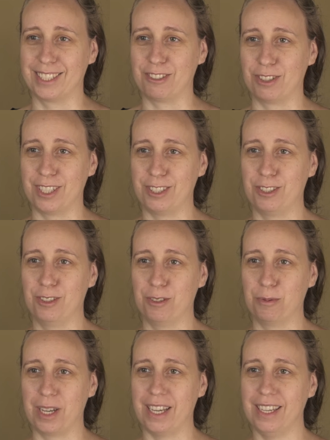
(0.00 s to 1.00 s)
a
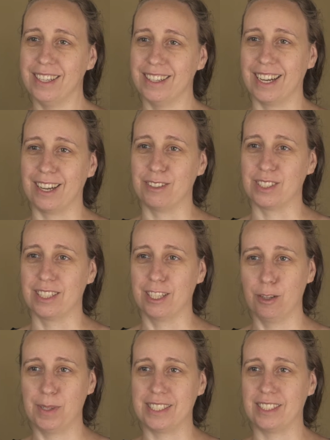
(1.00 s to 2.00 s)
traditional way. I was a
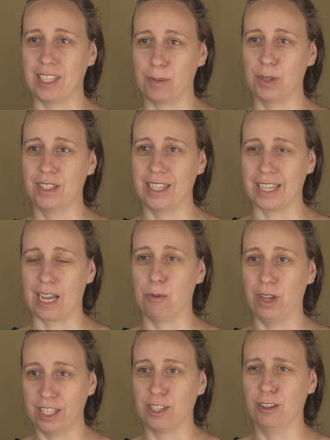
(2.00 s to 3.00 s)
little bit stubborn. Like, I
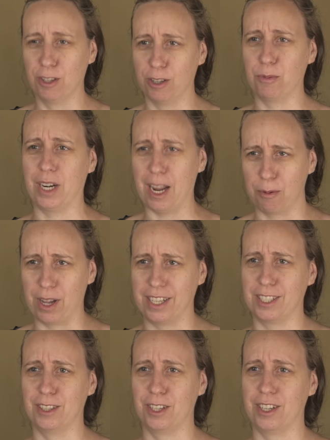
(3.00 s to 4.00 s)
wanted to learn what I
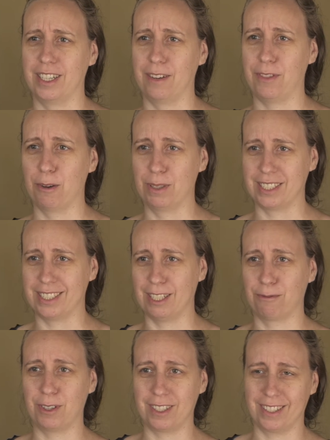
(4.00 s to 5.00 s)
wanted to learn. And if there was a
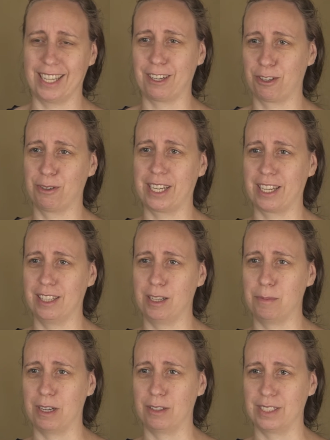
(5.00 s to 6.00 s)
different
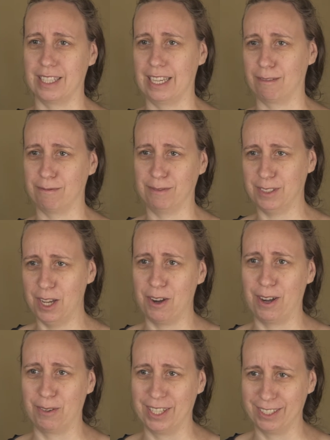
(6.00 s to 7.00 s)
curriculum, I was like, no,
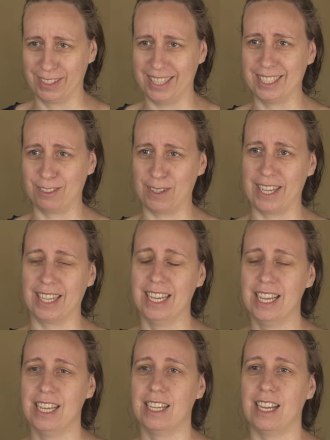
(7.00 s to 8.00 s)
I want to do it this way.
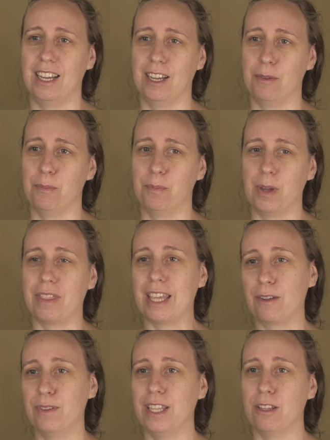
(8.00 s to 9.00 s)
But
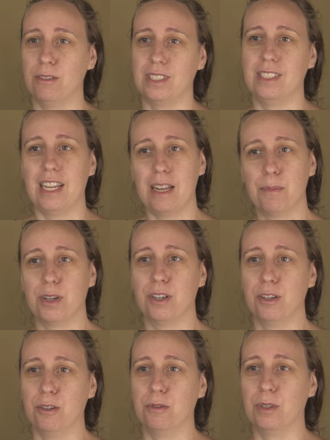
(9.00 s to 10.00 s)
thankfully there was a
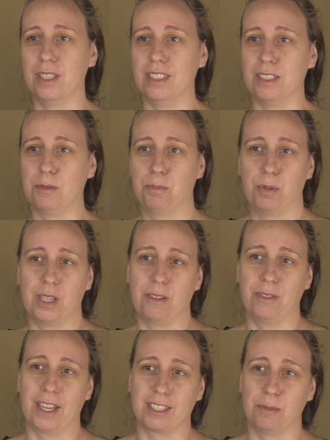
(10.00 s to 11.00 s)
neighbor who was pretty
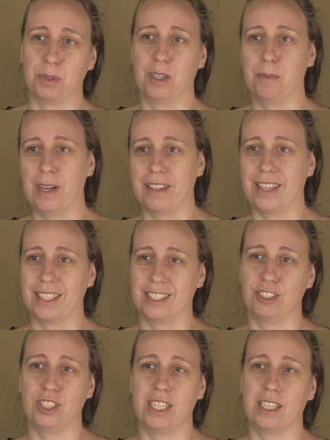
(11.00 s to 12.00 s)
flexible about things,
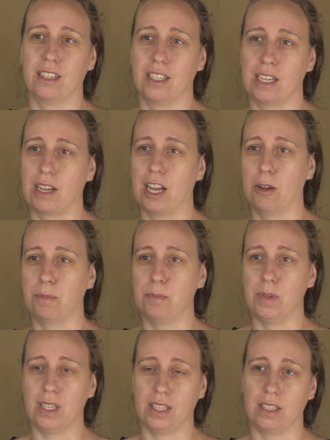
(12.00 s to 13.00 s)
and she helped
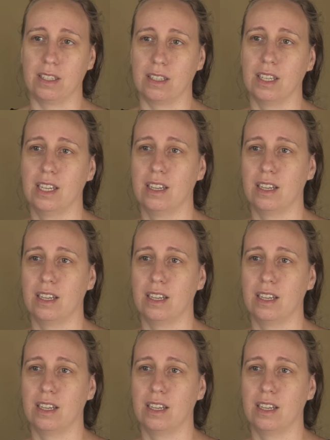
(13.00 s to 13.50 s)
me